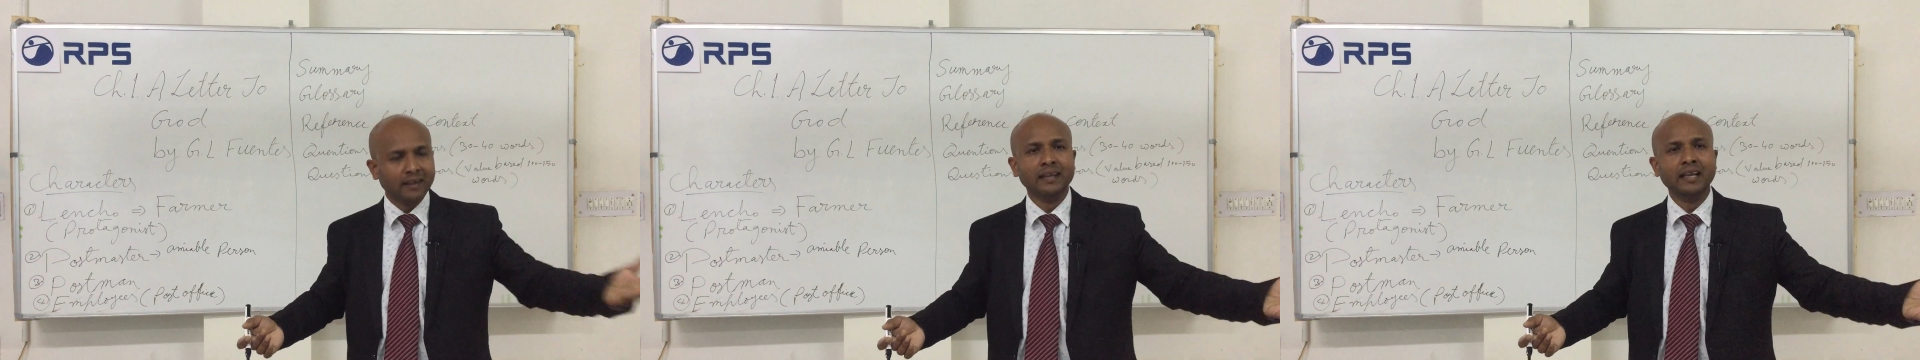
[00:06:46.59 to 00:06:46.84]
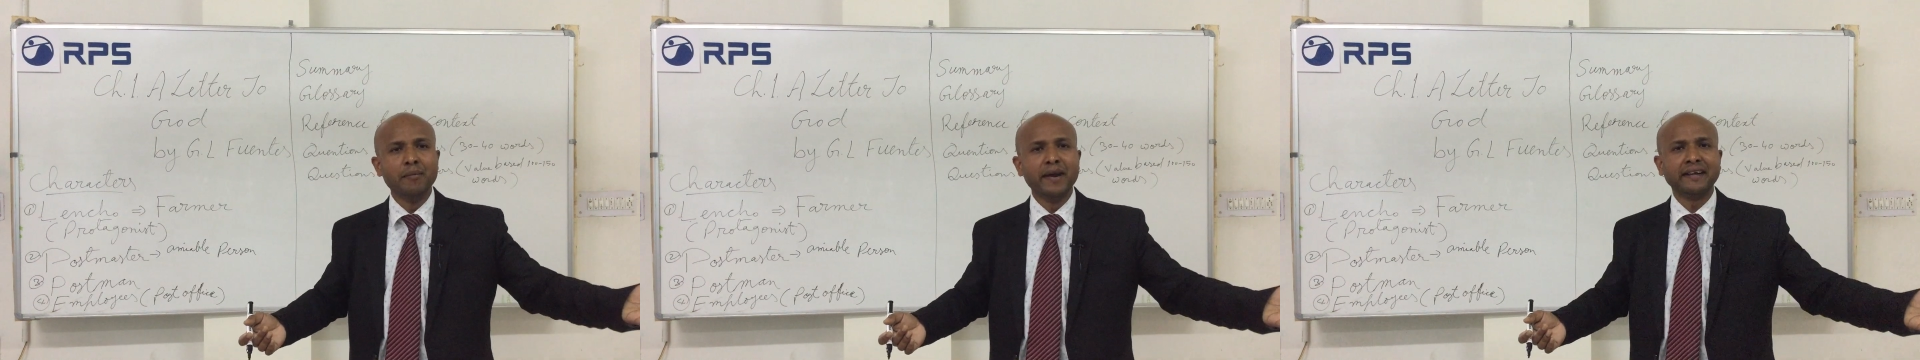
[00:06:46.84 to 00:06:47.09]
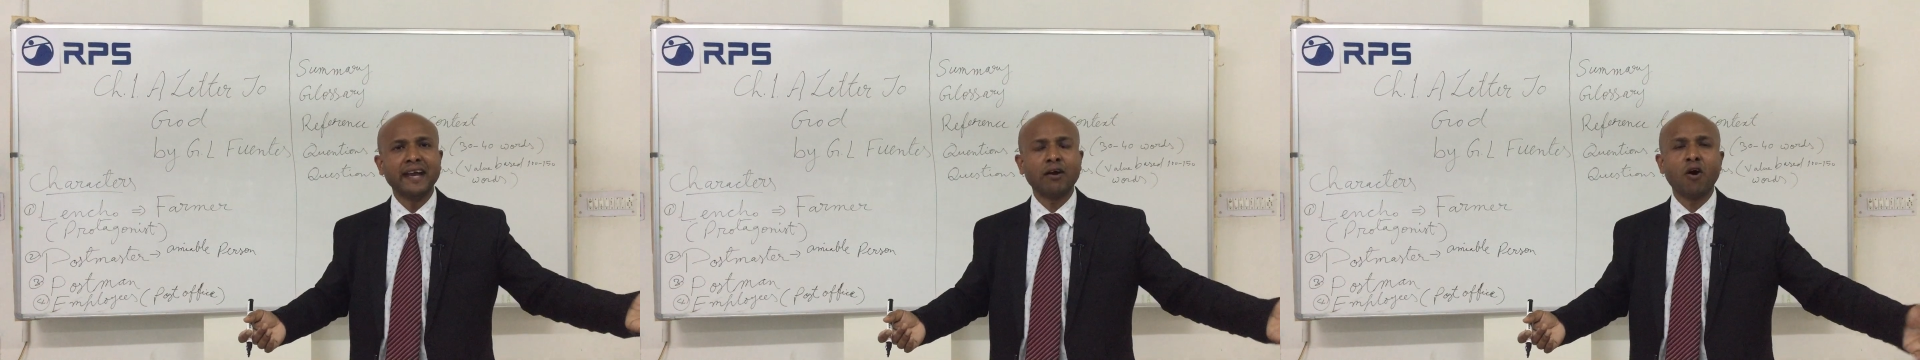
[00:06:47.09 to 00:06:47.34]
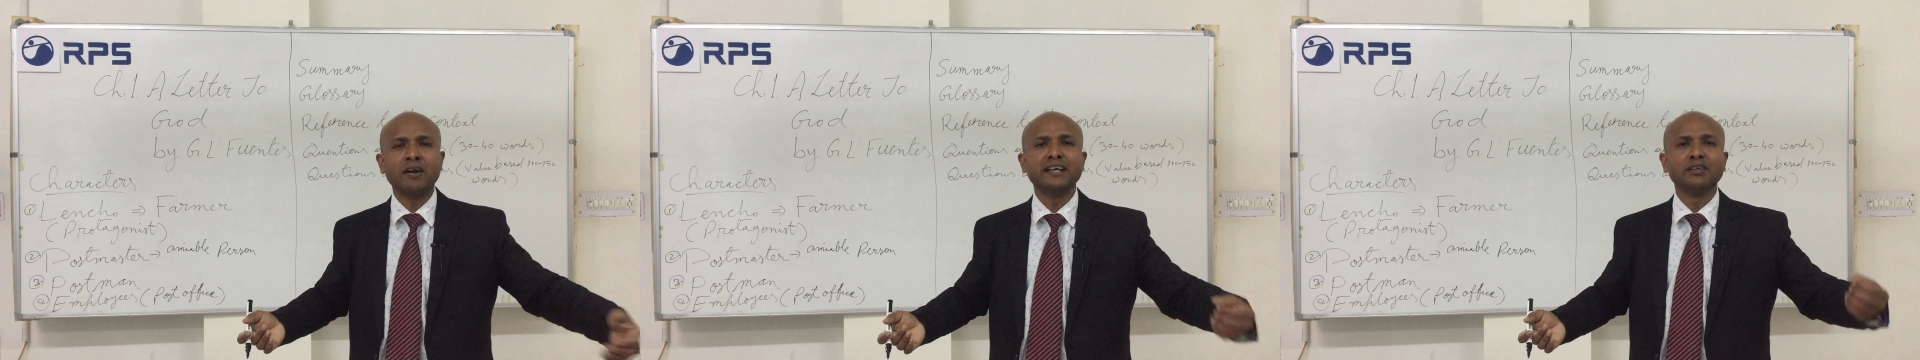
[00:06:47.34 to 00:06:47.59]
limit,
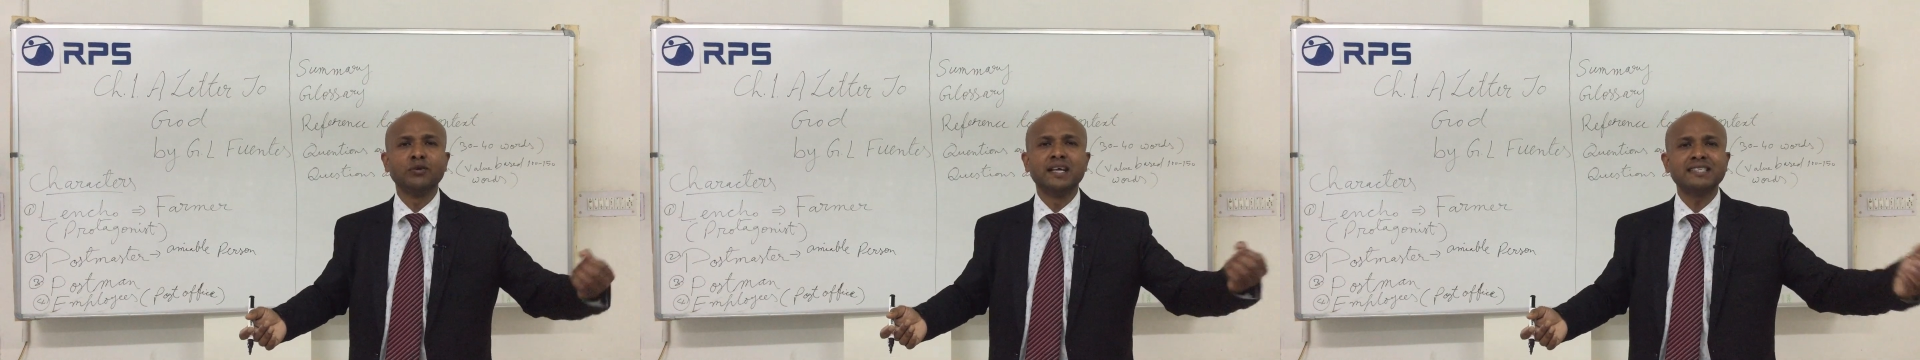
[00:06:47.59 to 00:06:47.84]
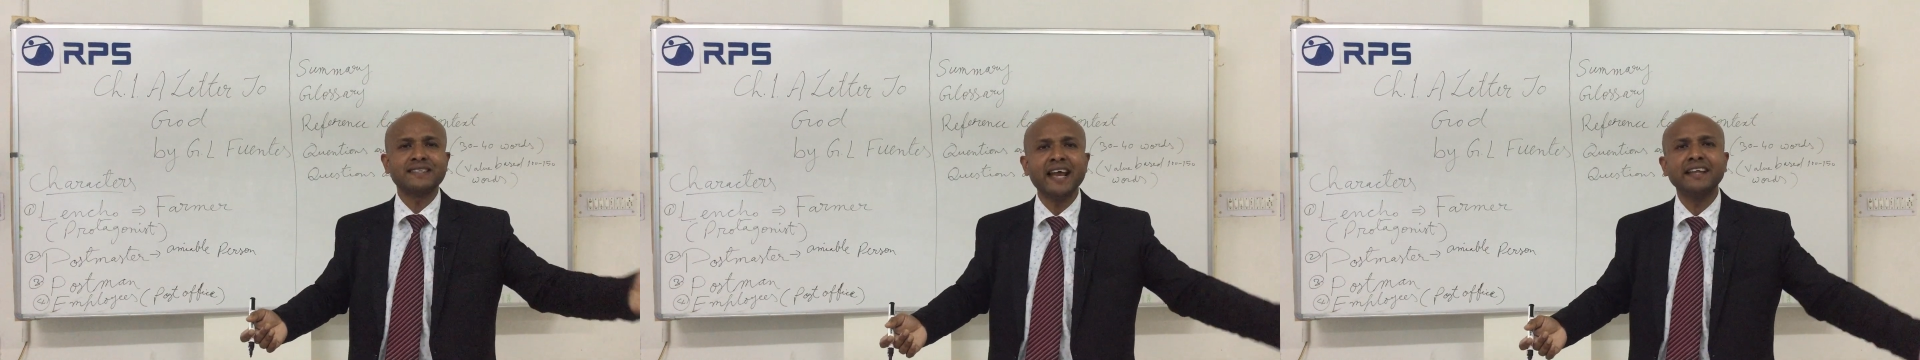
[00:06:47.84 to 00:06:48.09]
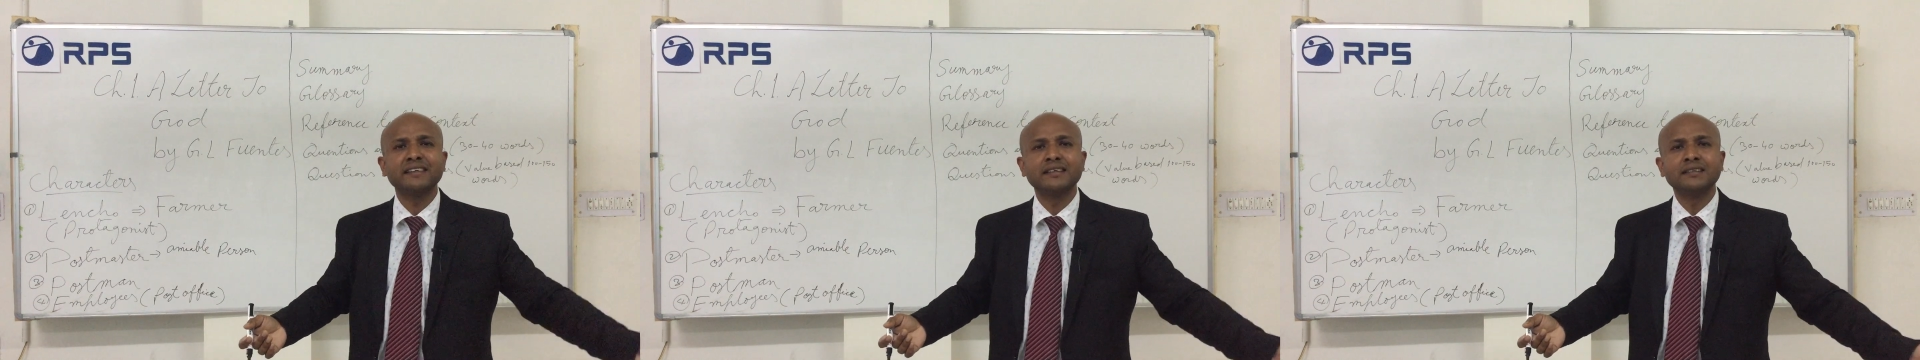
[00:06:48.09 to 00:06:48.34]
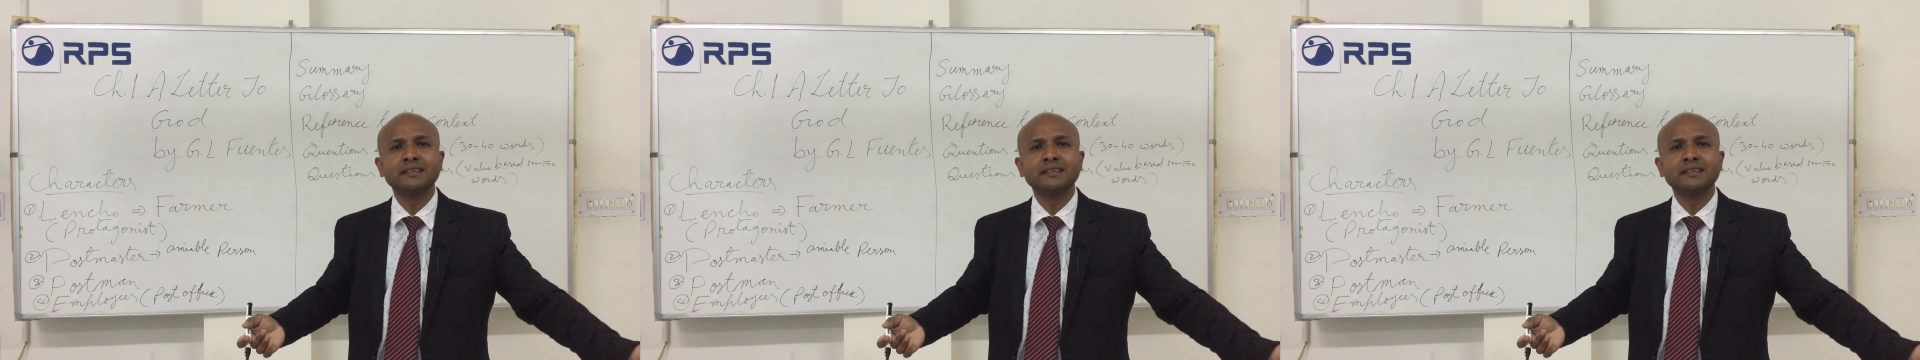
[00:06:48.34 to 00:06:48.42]
according to their strength.